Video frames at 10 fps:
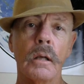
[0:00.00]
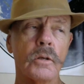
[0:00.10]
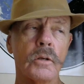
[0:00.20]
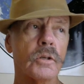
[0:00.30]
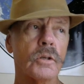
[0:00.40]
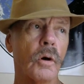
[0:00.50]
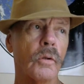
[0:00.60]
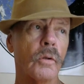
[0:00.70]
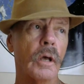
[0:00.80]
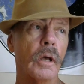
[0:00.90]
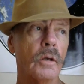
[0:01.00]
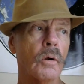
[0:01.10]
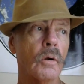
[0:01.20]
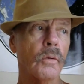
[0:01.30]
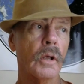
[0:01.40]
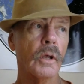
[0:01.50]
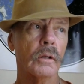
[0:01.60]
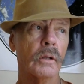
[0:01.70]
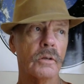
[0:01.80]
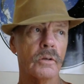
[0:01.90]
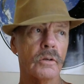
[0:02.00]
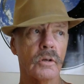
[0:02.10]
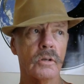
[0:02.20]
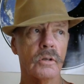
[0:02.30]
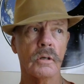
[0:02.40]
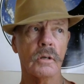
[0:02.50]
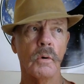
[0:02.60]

so that you don't think this is just some